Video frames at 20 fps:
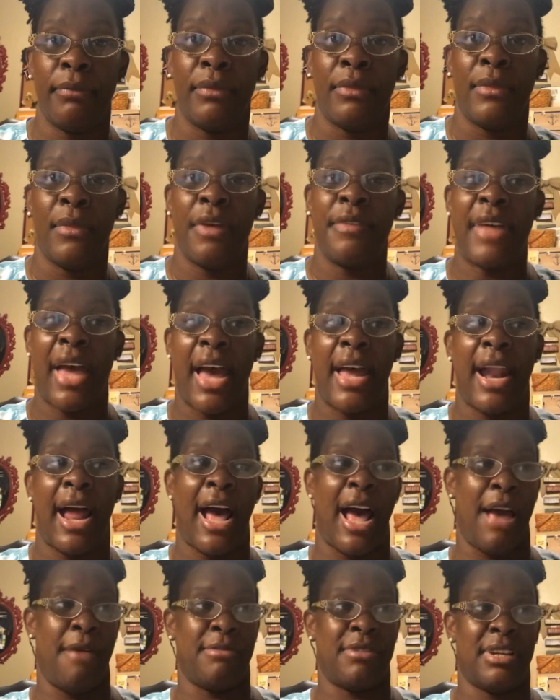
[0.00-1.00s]
he was not going to
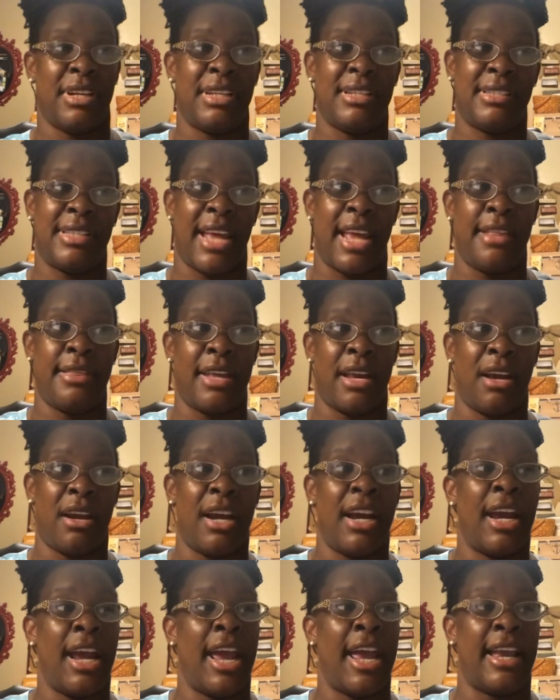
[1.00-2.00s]
deliver her
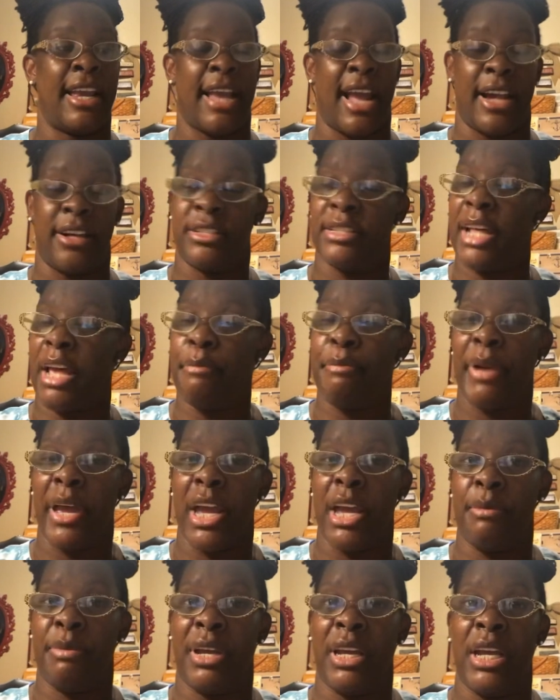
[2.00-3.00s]
that I was gonna
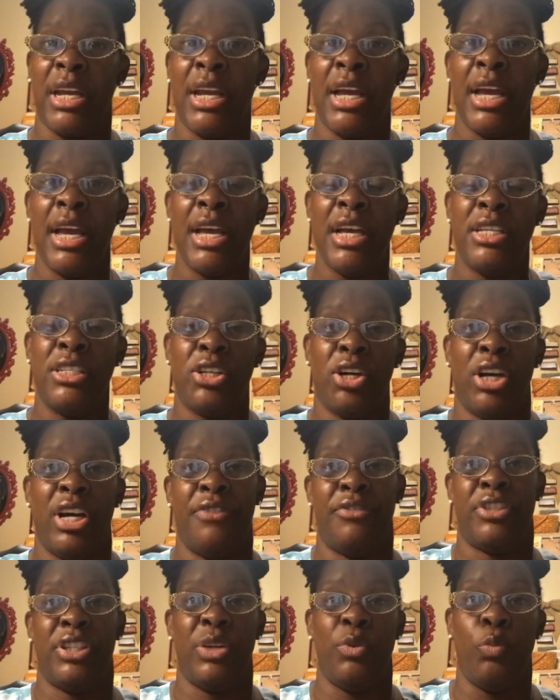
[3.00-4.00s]
stand there and
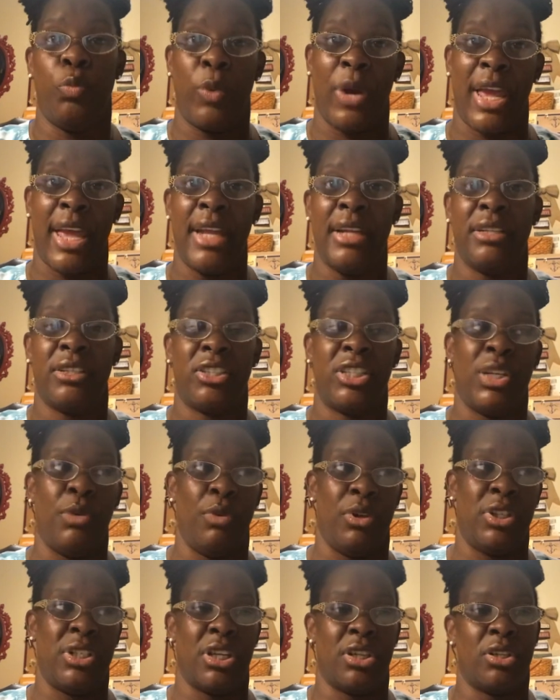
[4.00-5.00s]
catch that baby.
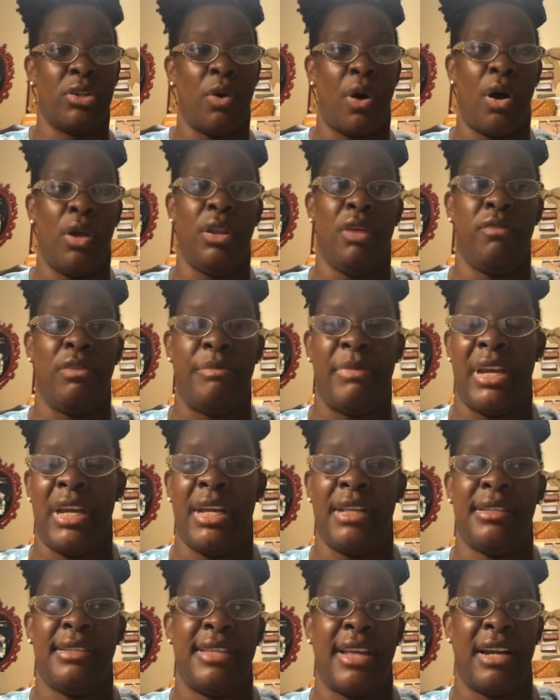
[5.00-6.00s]
So if she
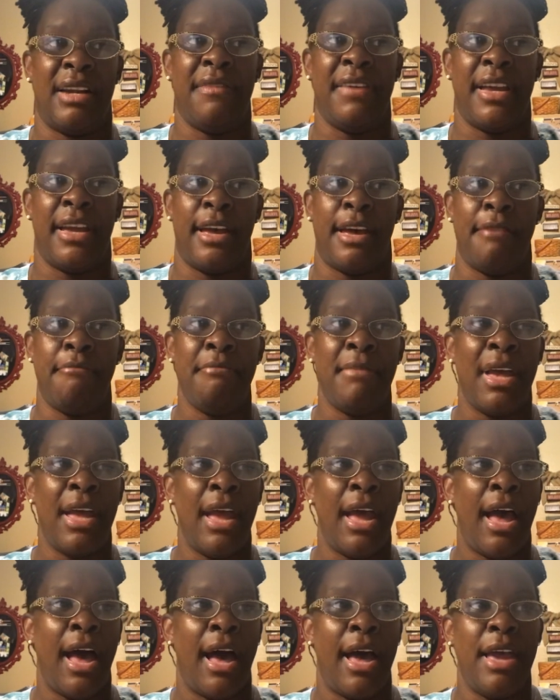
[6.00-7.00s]
went, she would just go
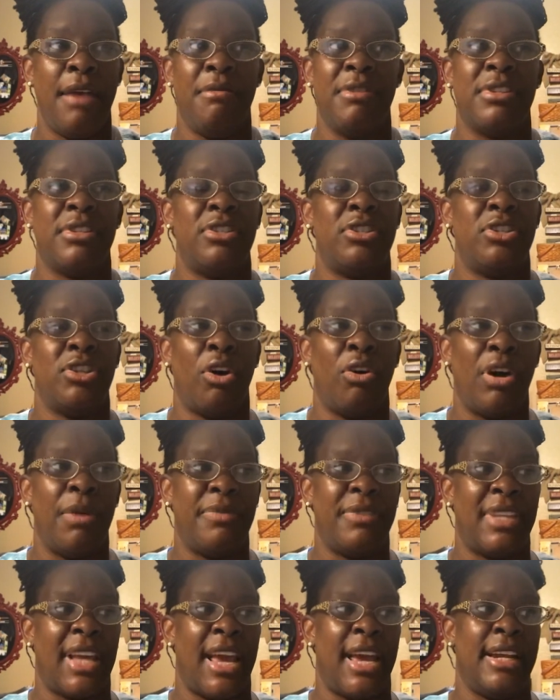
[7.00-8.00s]
all over me instead of
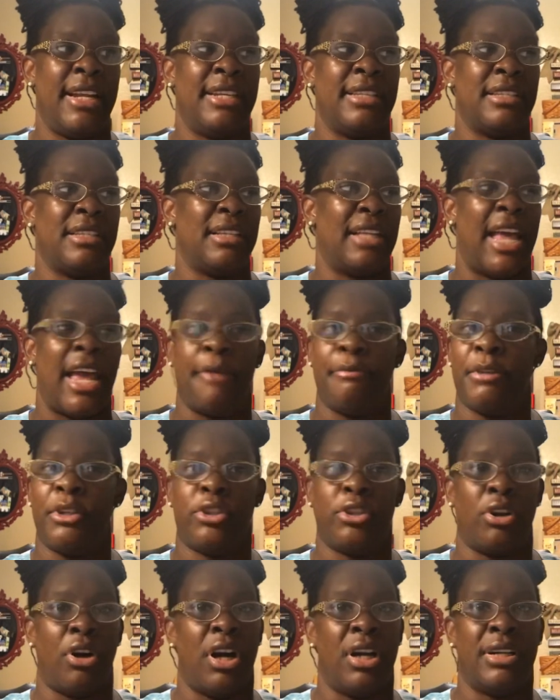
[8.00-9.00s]
him. He
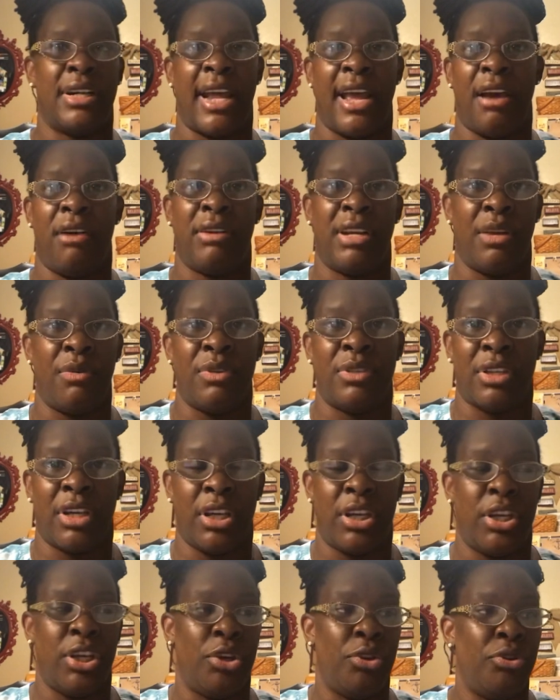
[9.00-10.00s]
was so upset. He
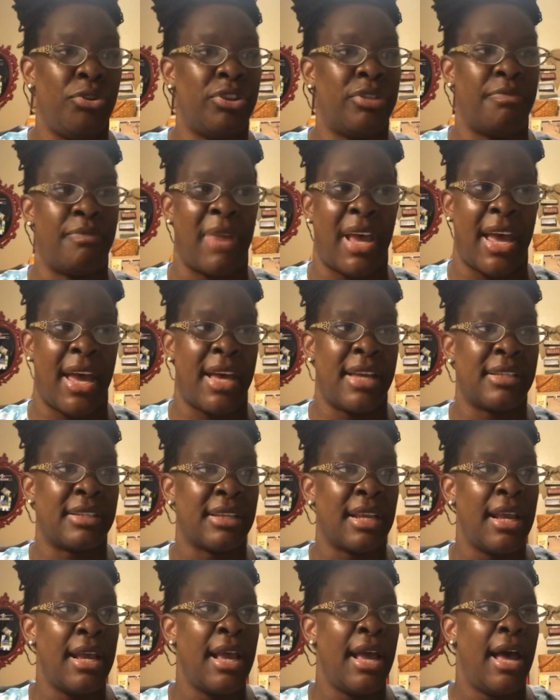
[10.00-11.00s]
slammed the chart
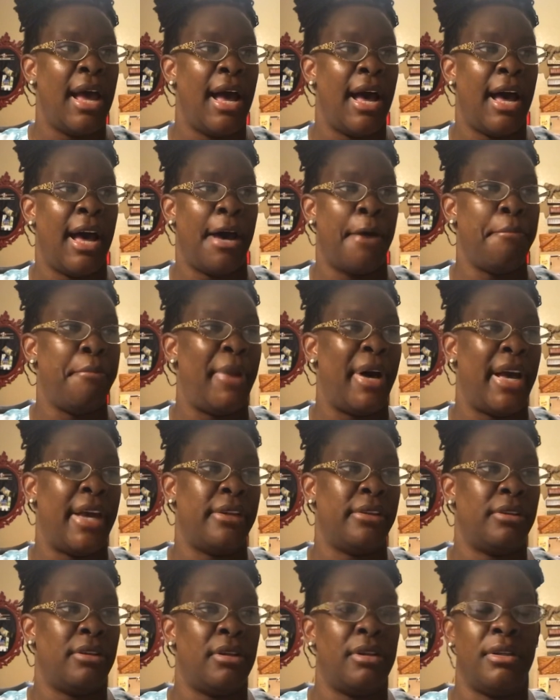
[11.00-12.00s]
down. It was a
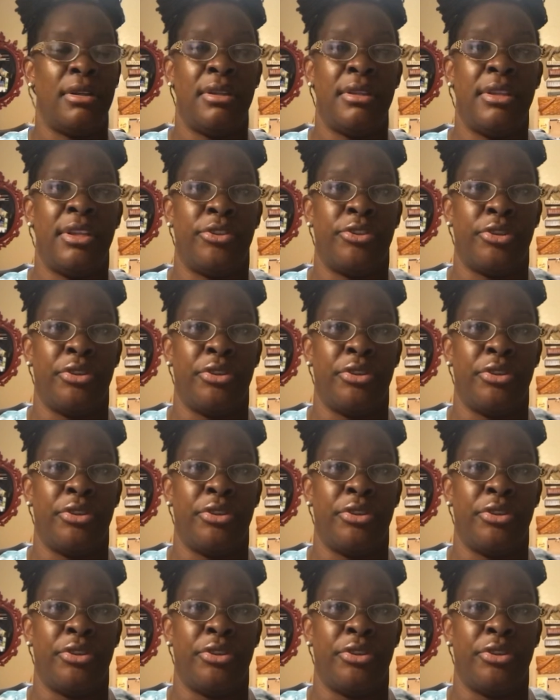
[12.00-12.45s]
huge mess.